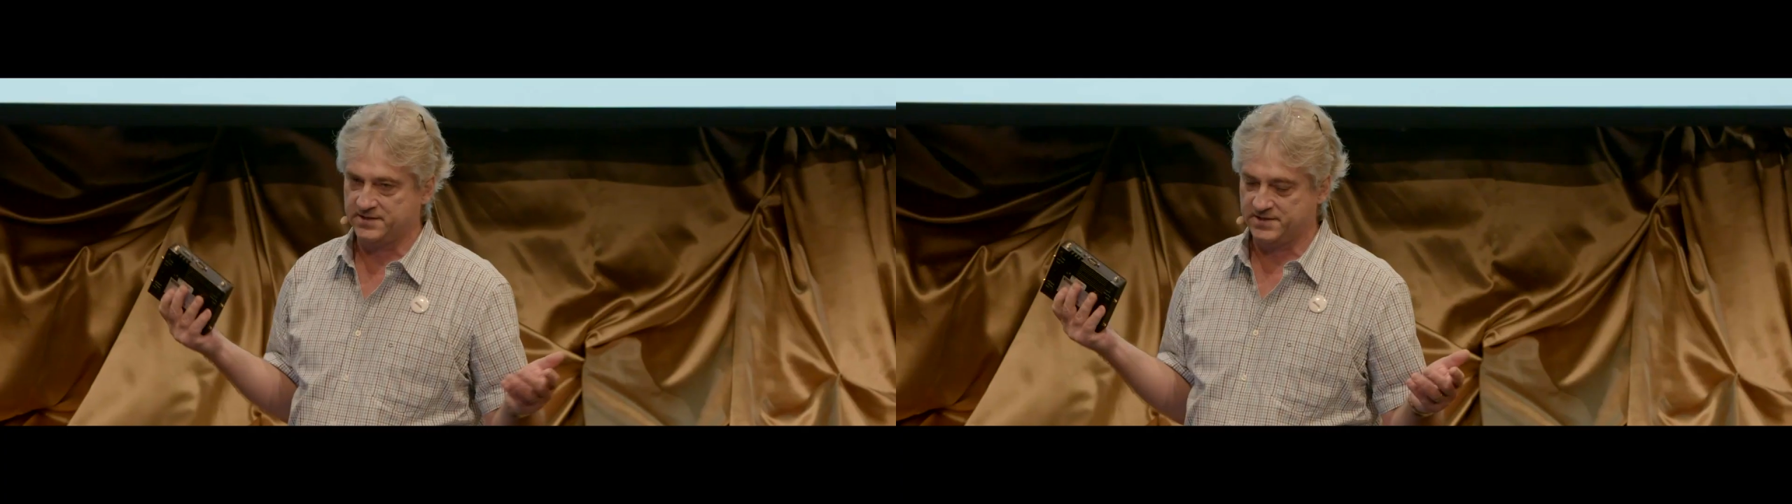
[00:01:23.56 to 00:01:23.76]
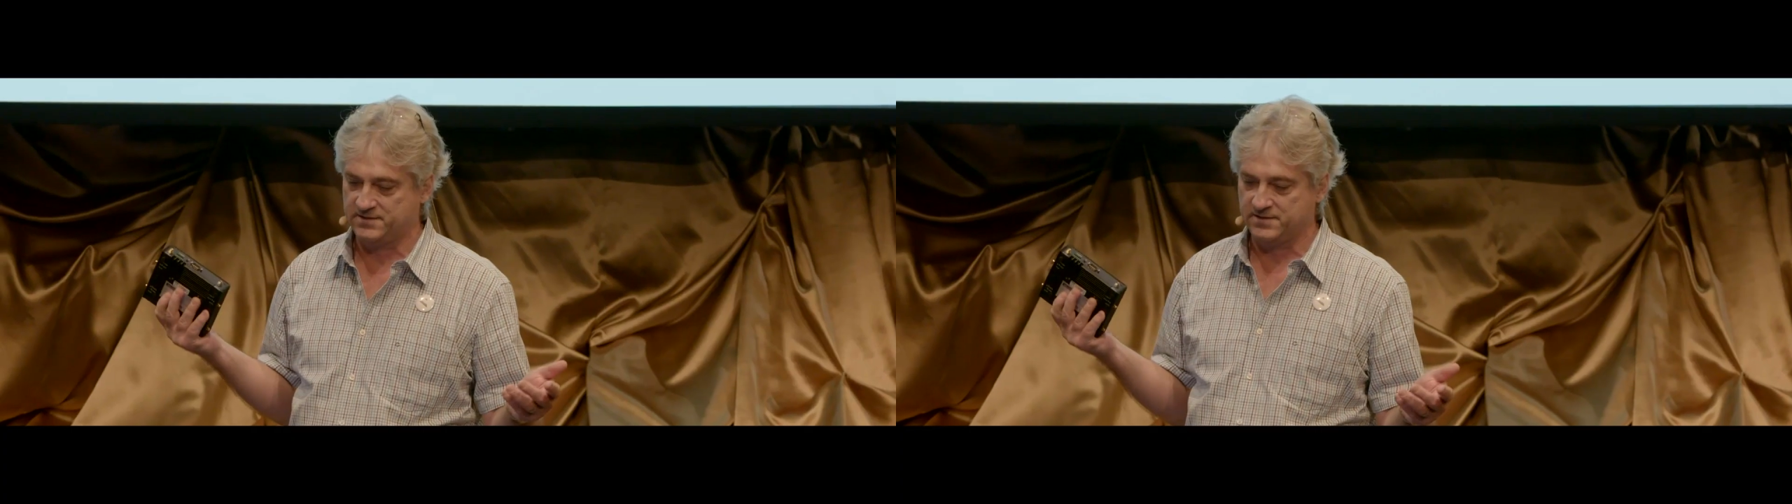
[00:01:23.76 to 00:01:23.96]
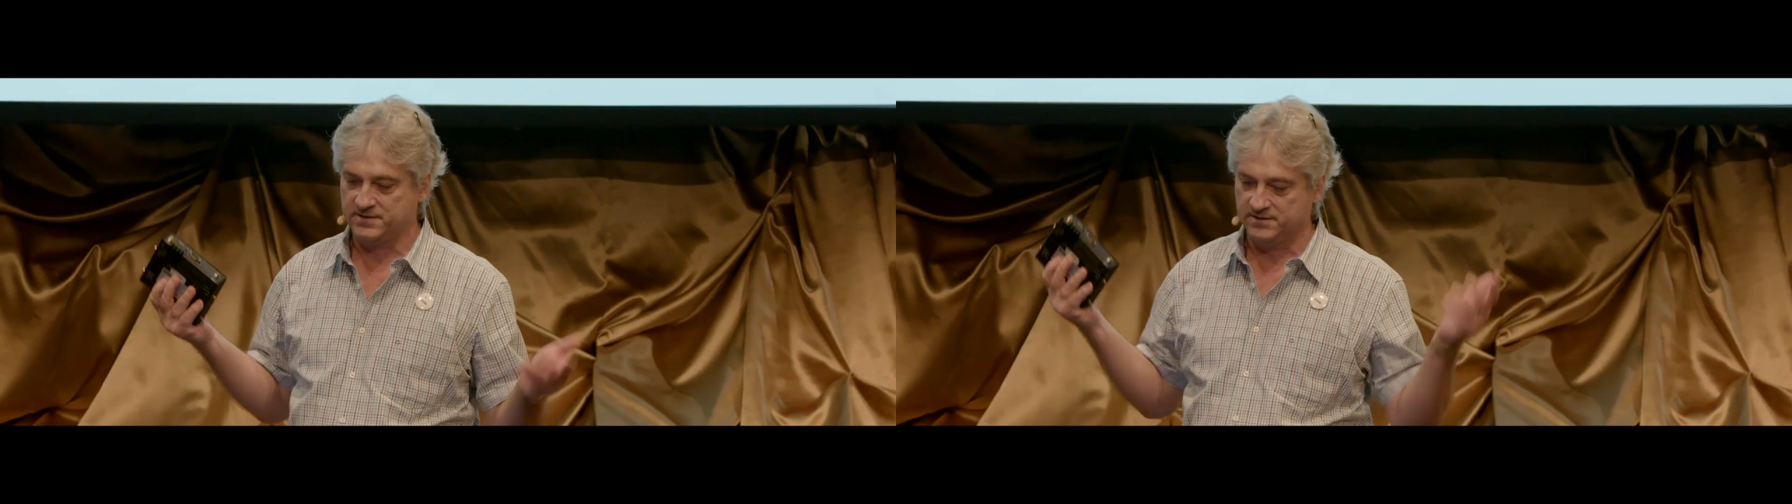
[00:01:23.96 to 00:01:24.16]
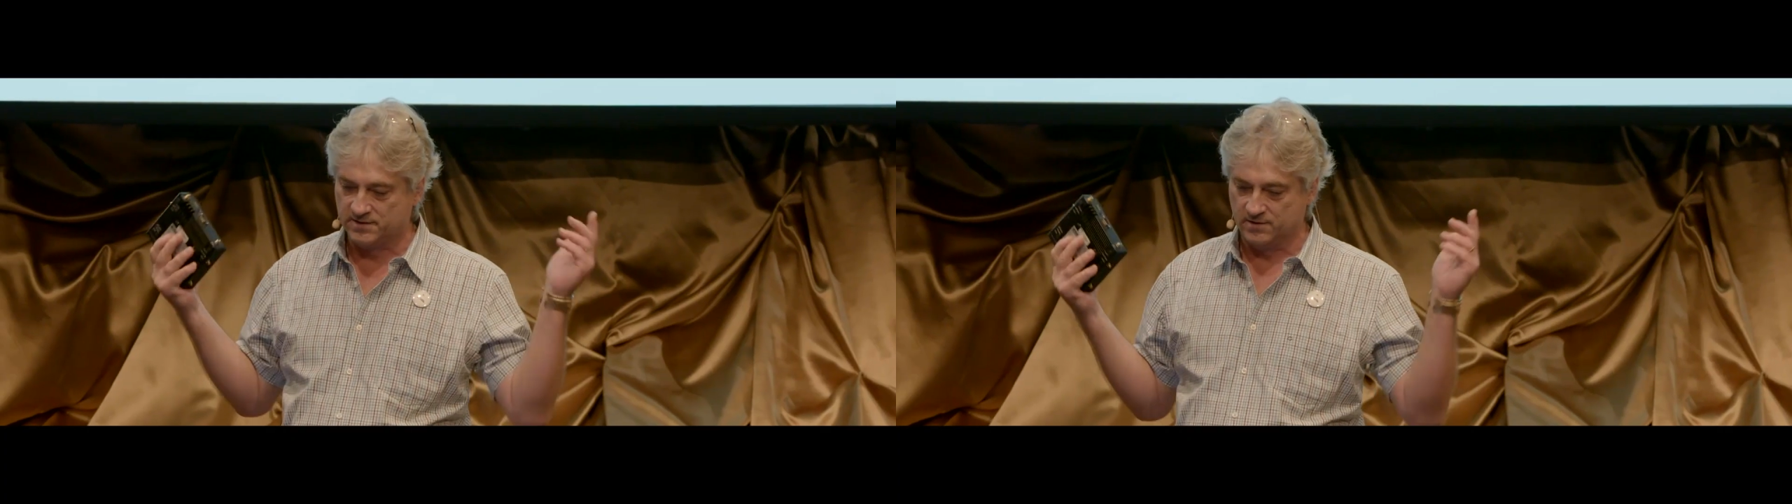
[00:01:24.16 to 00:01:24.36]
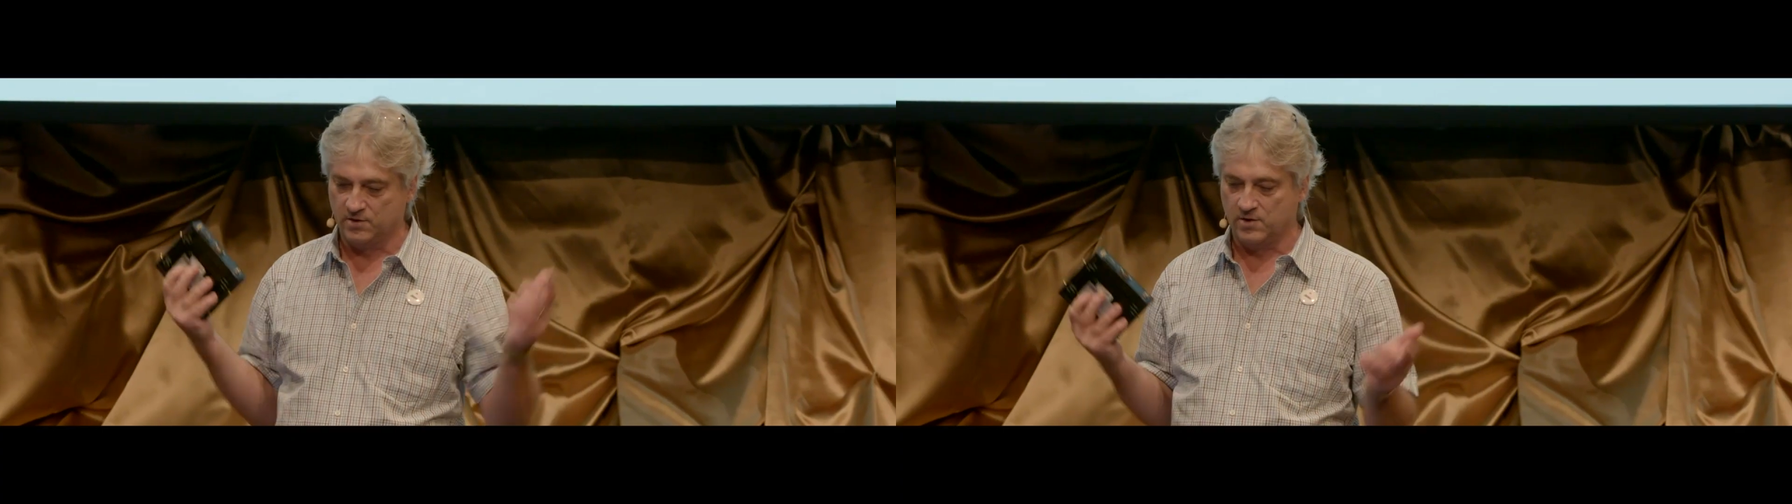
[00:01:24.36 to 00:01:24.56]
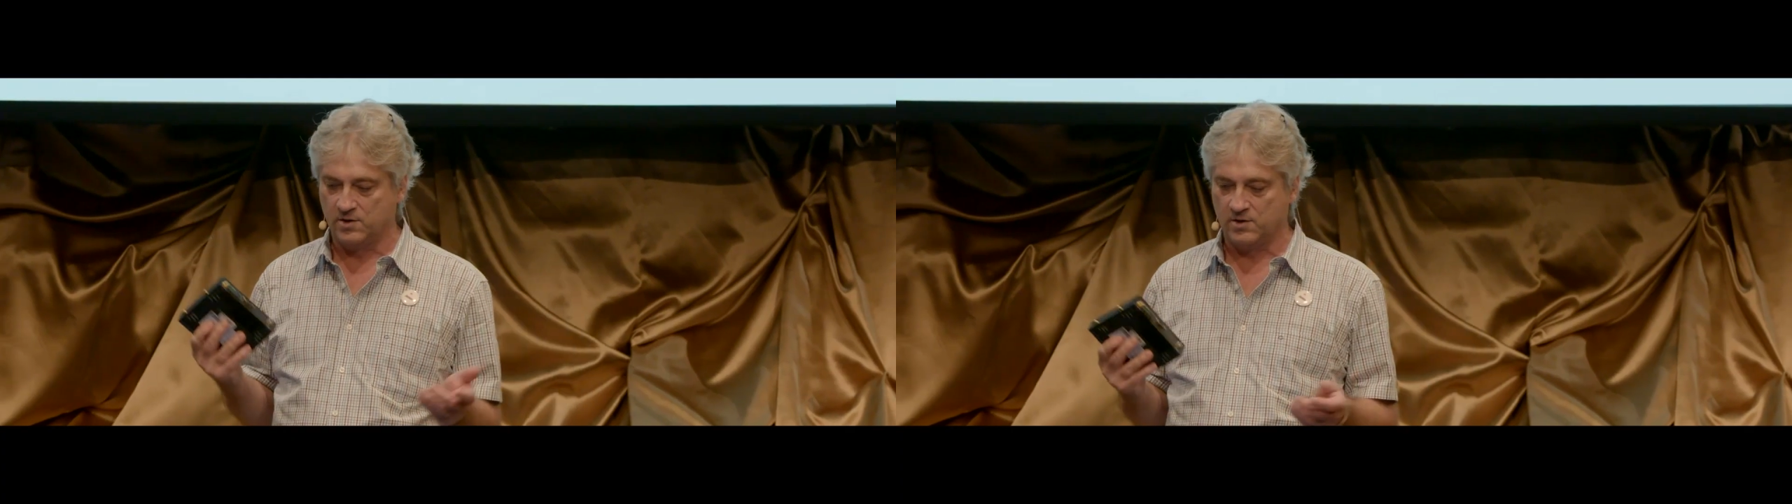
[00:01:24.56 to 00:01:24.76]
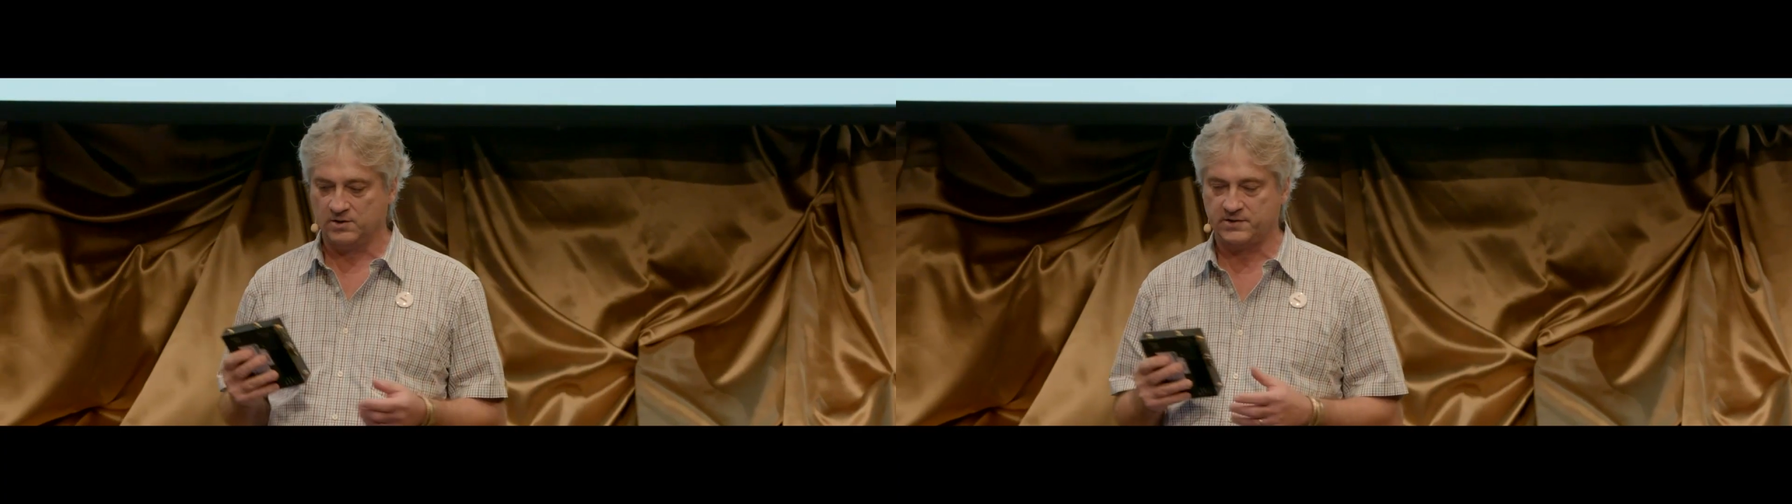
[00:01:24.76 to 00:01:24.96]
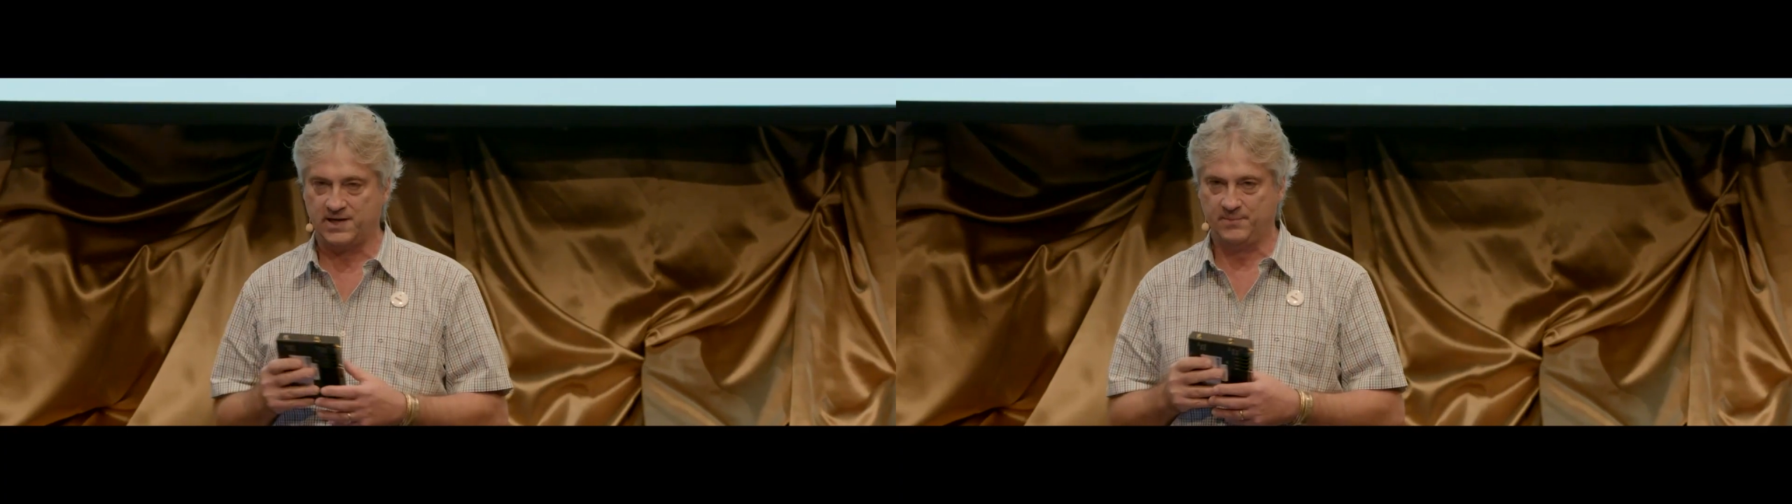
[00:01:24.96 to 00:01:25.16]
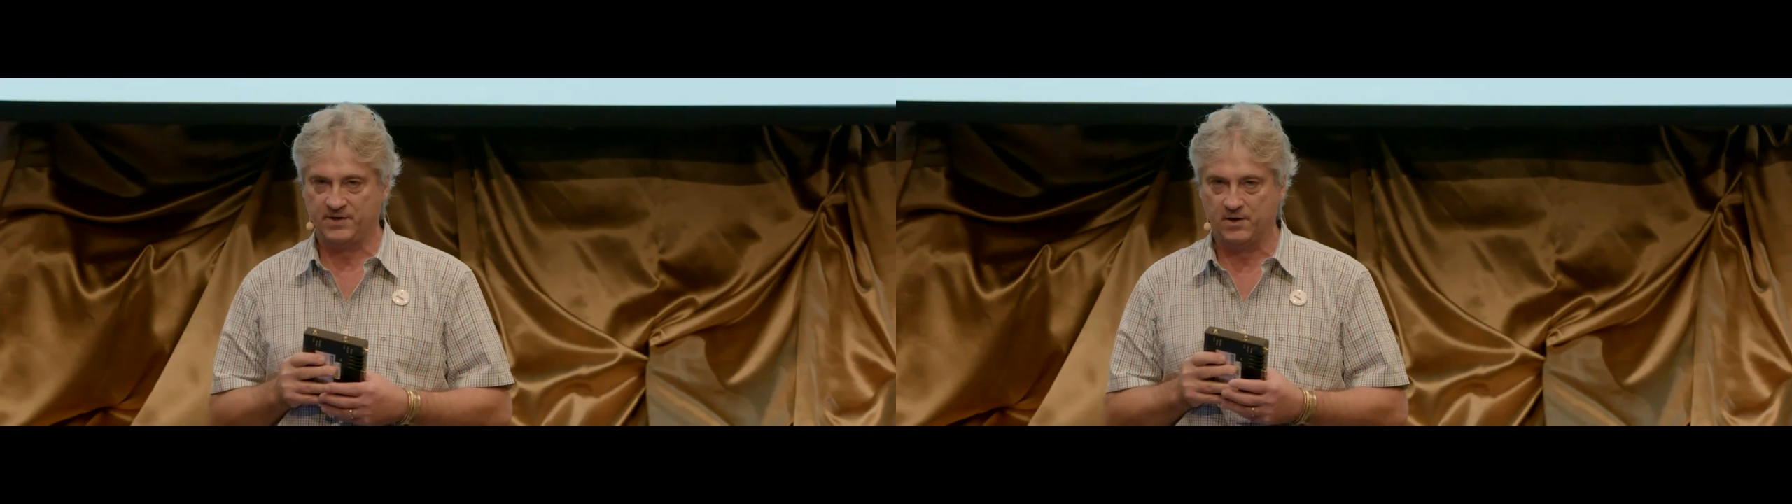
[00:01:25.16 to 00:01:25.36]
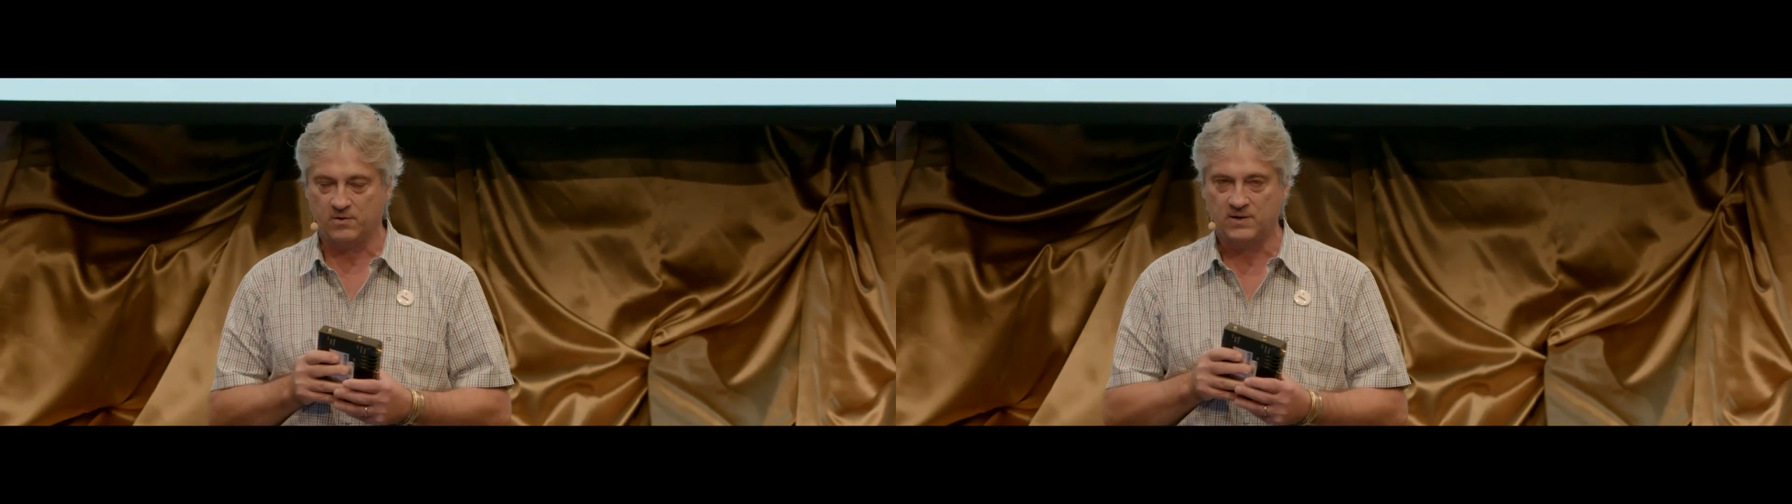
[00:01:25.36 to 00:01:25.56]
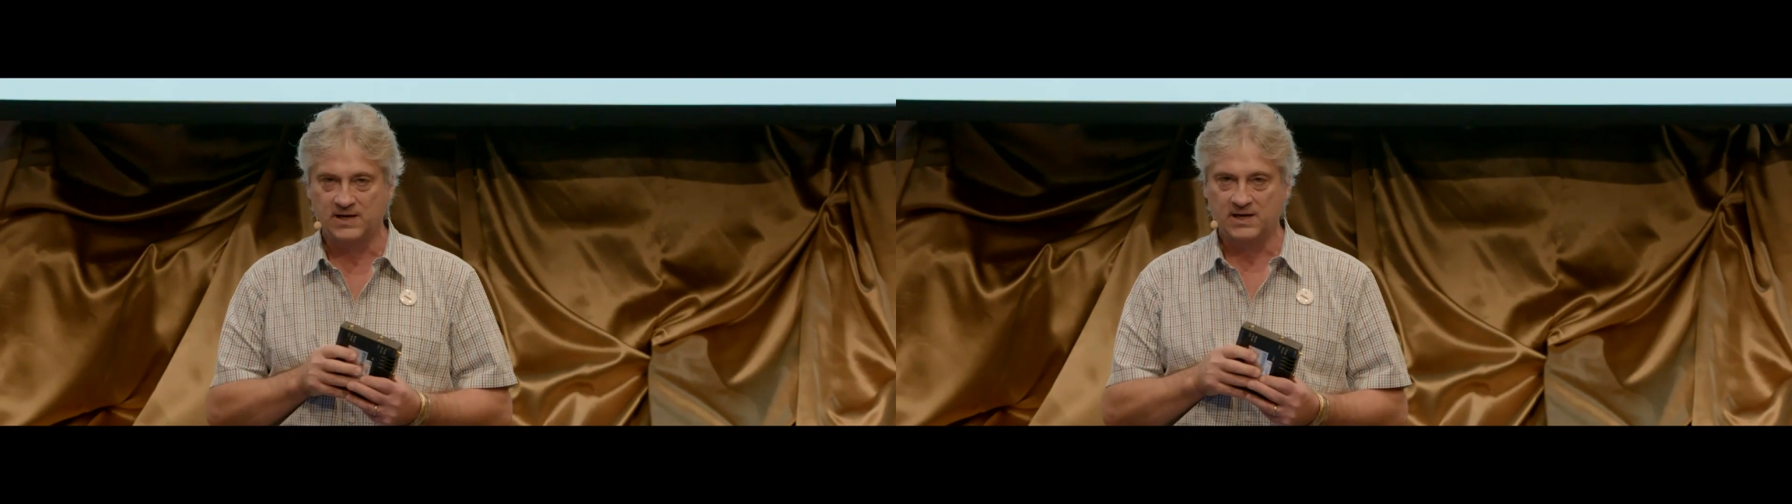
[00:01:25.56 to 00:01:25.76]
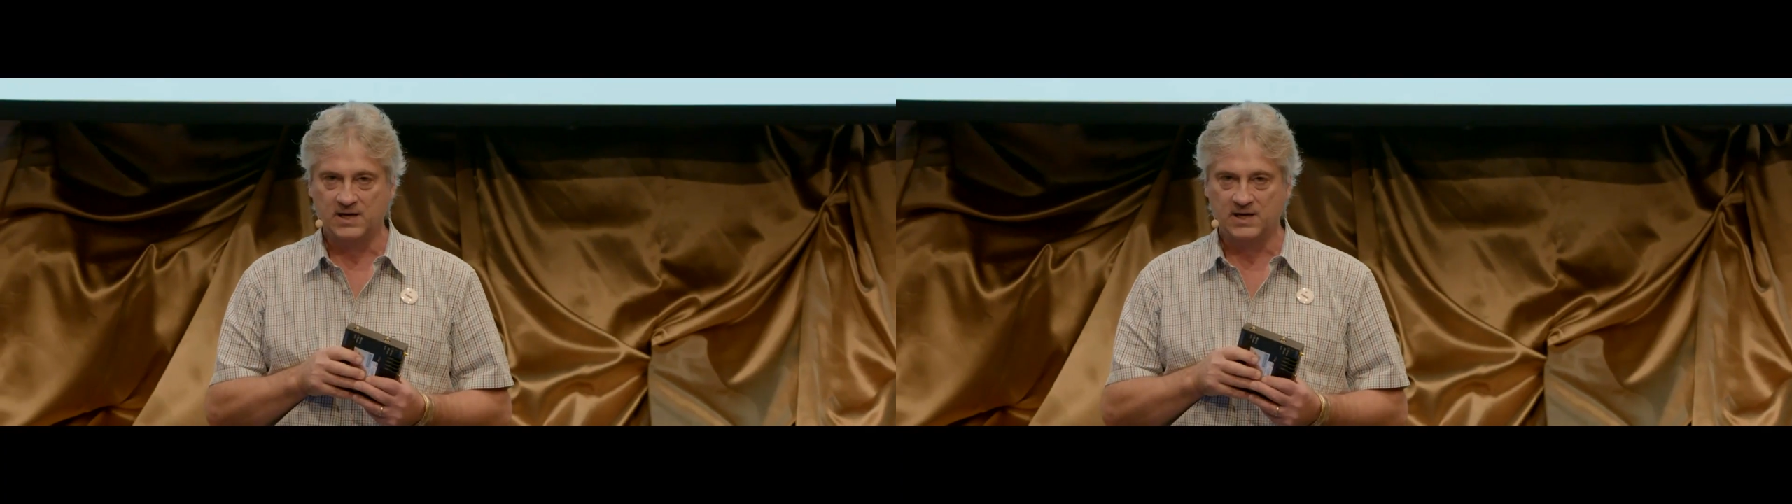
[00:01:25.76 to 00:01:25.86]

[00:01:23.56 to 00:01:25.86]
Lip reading: existed since a long time ago,